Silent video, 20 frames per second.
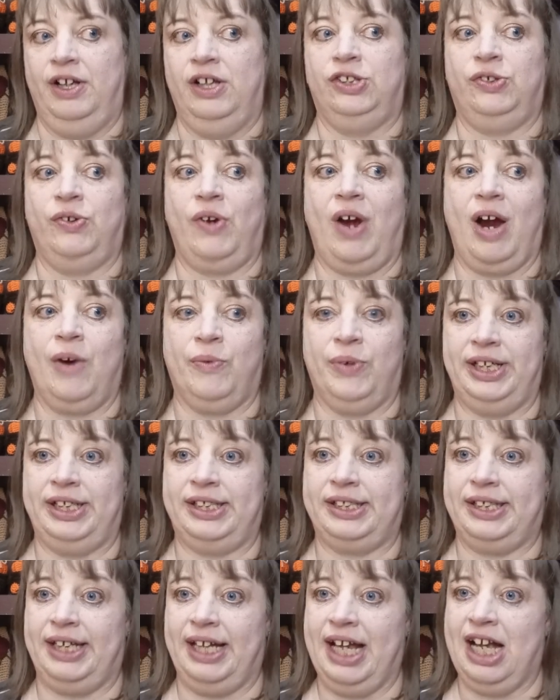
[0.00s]
So I
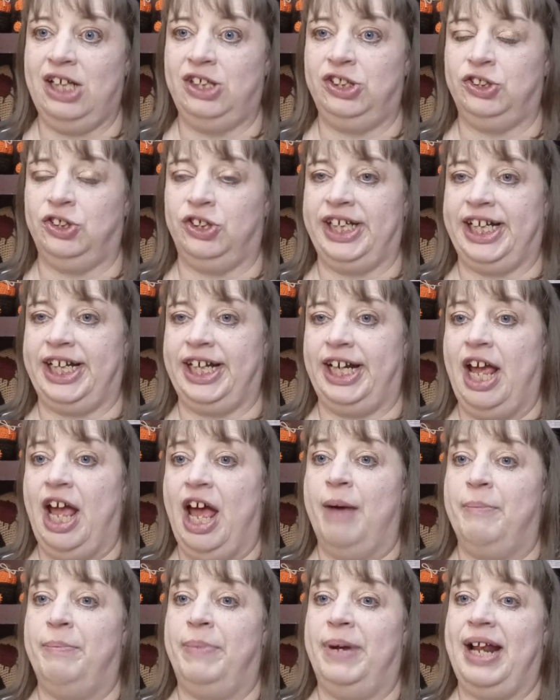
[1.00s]
rescheduled it,
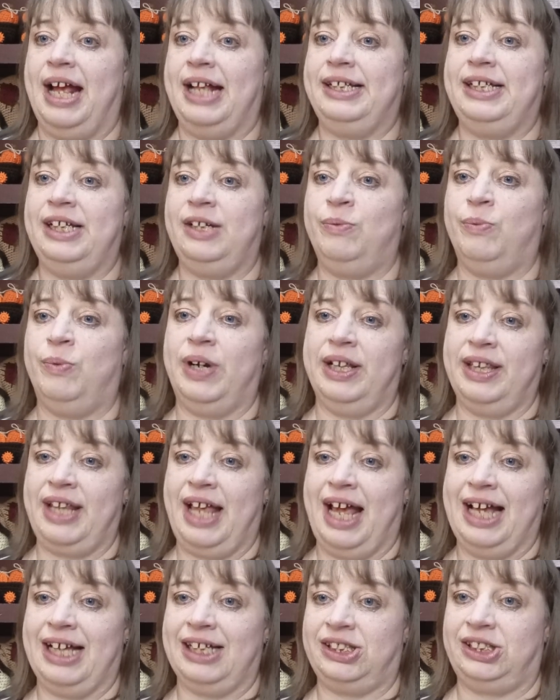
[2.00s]
but I did one
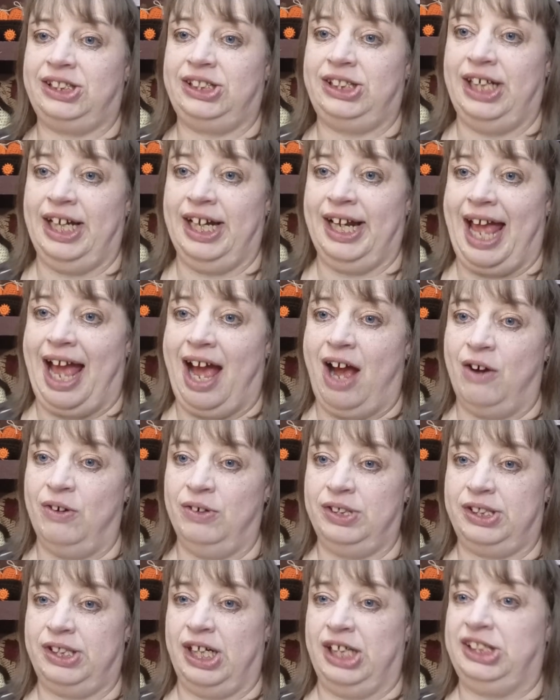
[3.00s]
last check
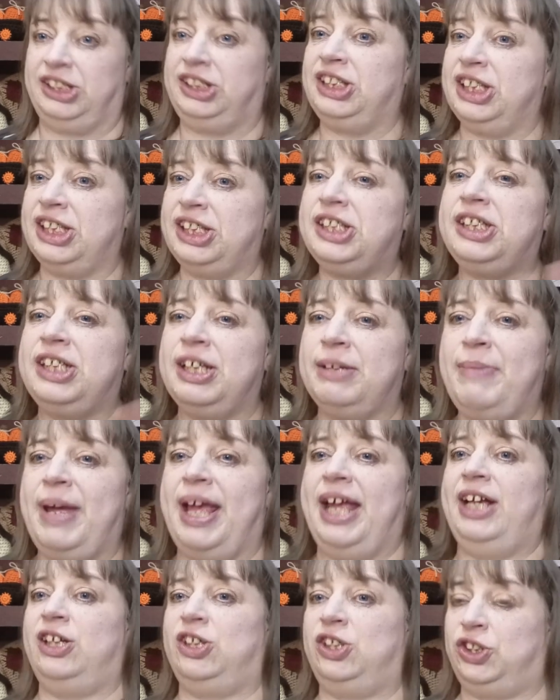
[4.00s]
outside just to
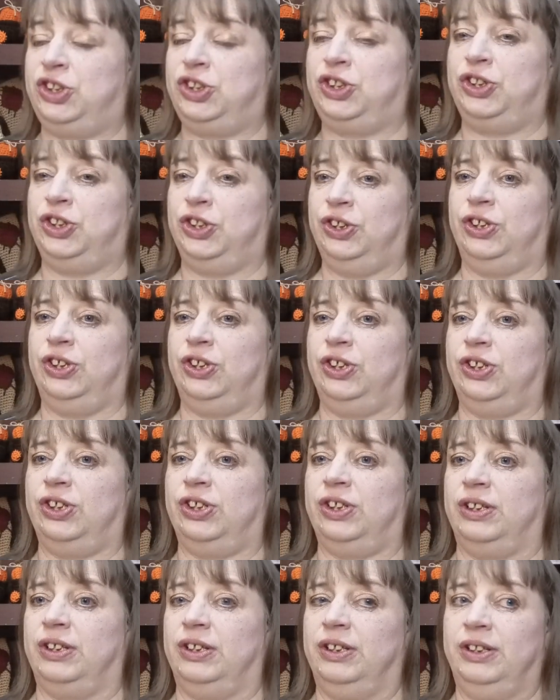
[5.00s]
make
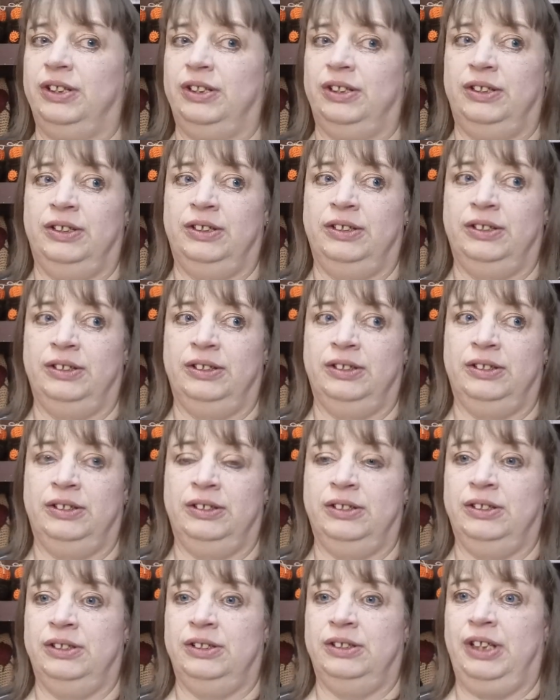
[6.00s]
sure,
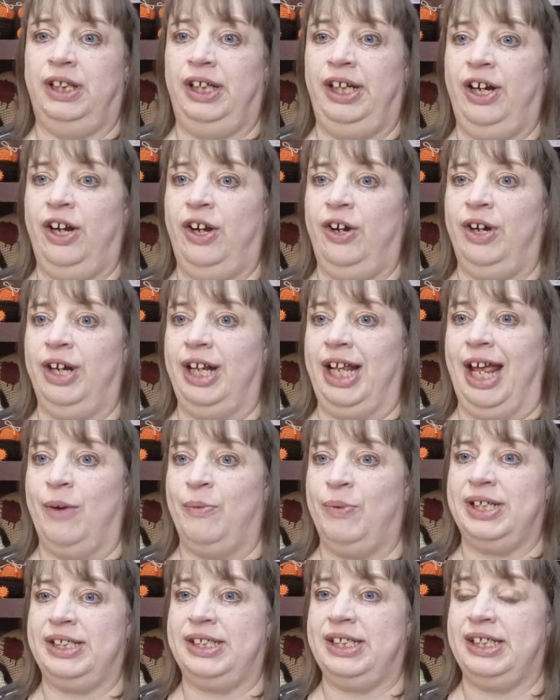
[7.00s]
you know,
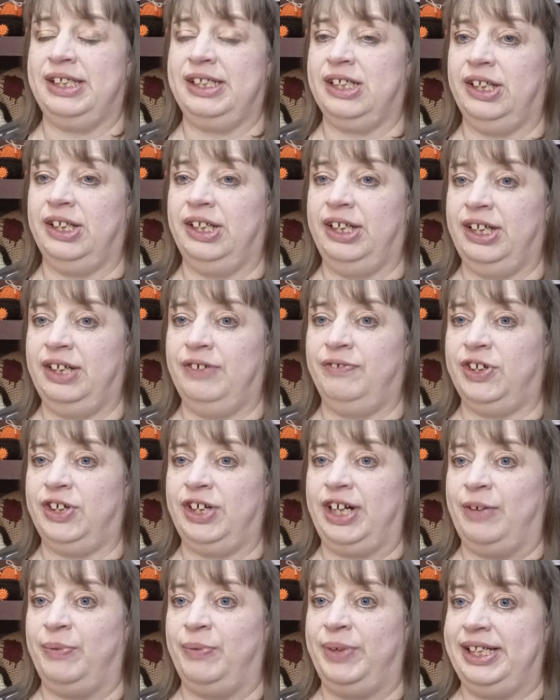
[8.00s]
it wasn't
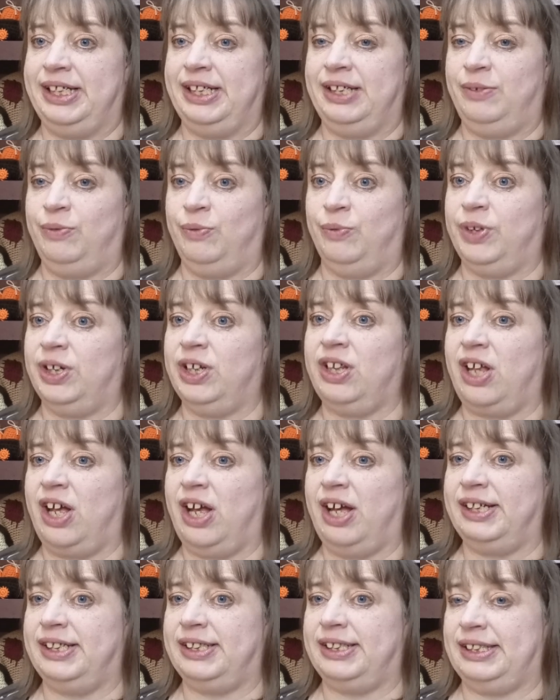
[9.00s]
delivered and we didn't
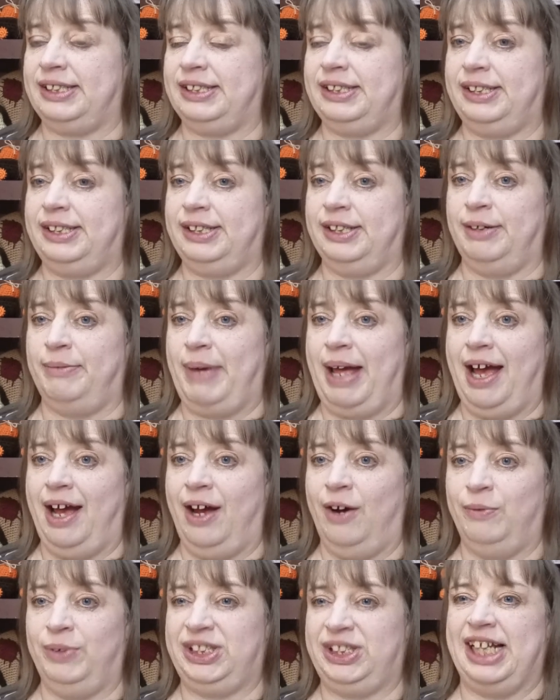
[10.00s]
realize it
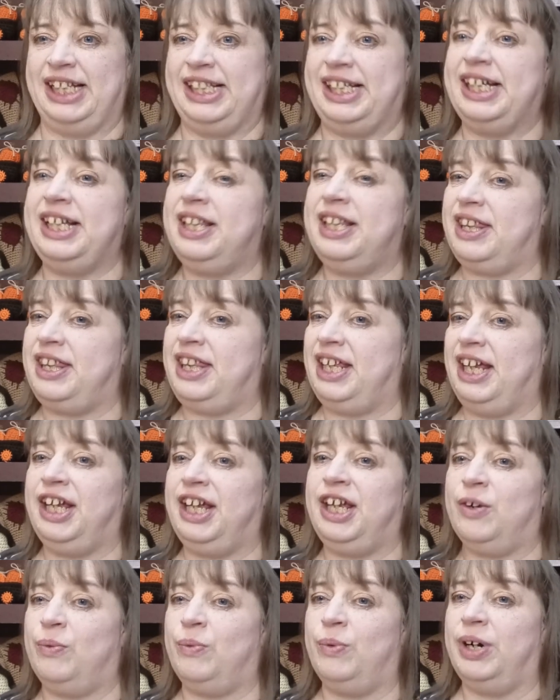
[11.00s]
somehow, which I didn't
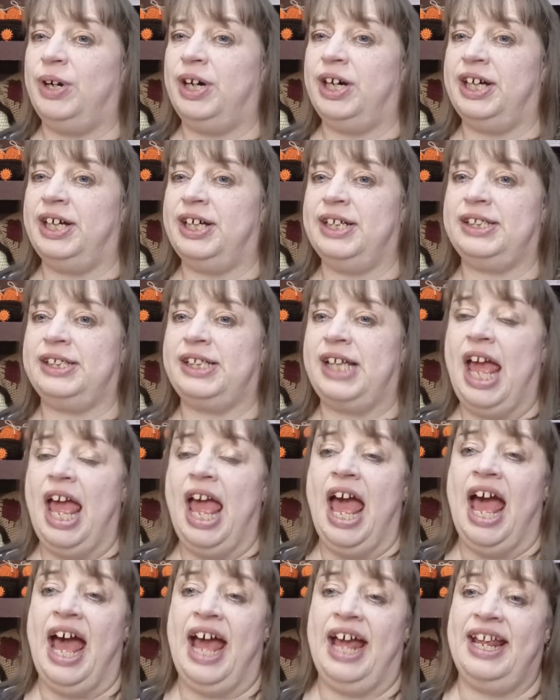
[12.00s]
think it was.
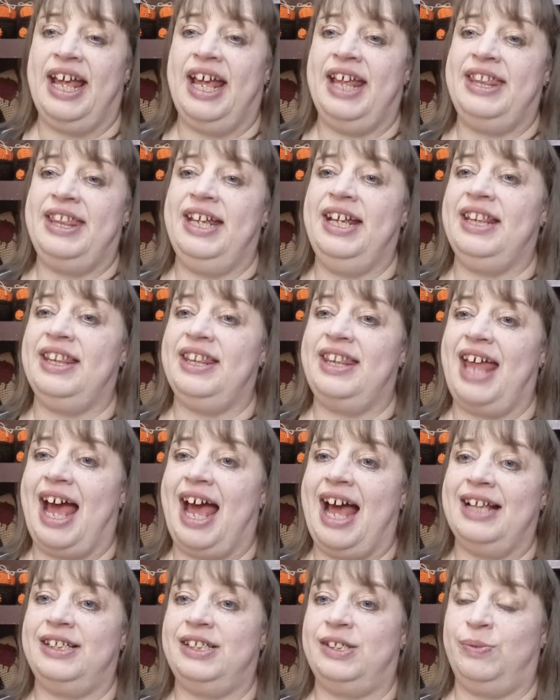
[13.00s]
And I think
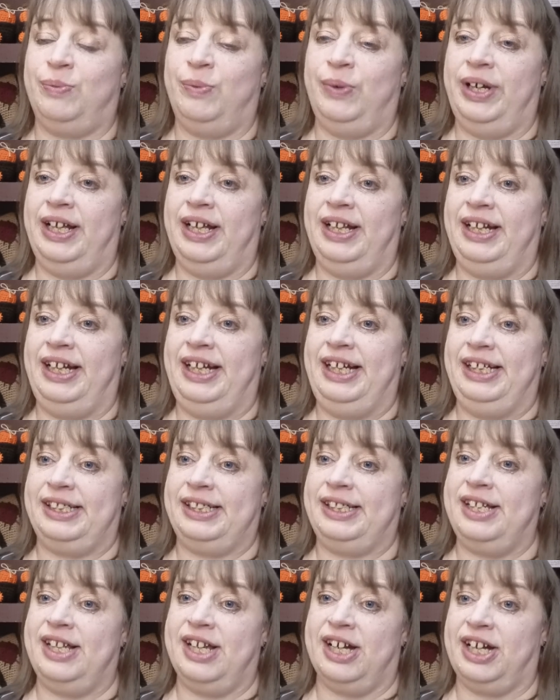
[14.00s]
that's when he
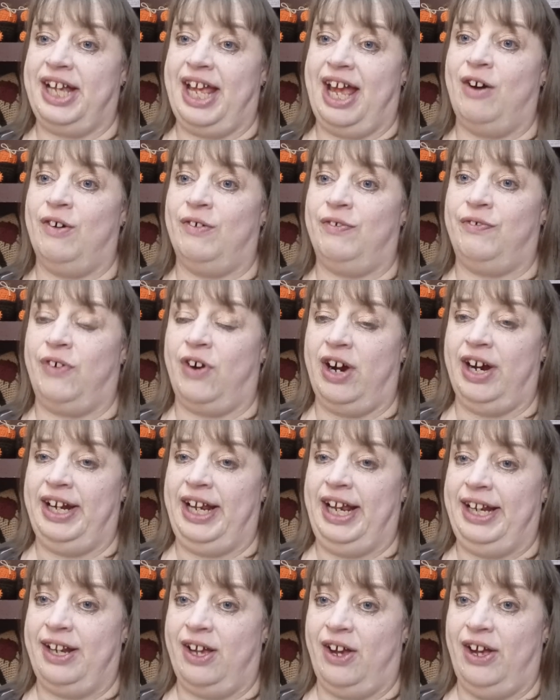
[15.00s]
snuck out
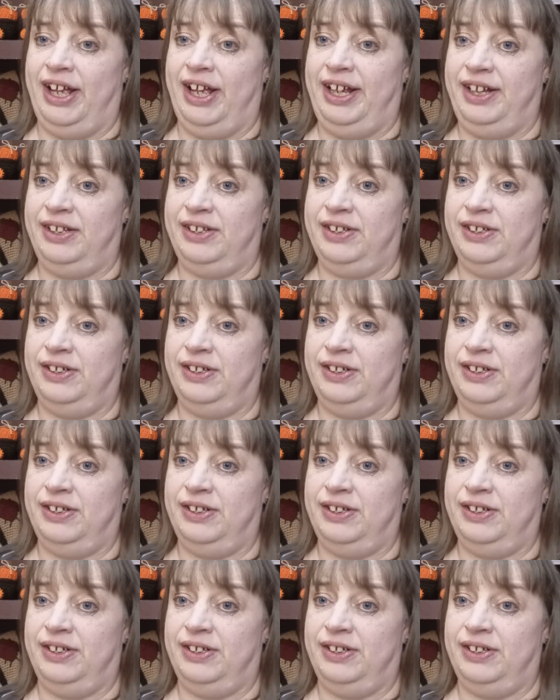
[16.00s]
Friday night.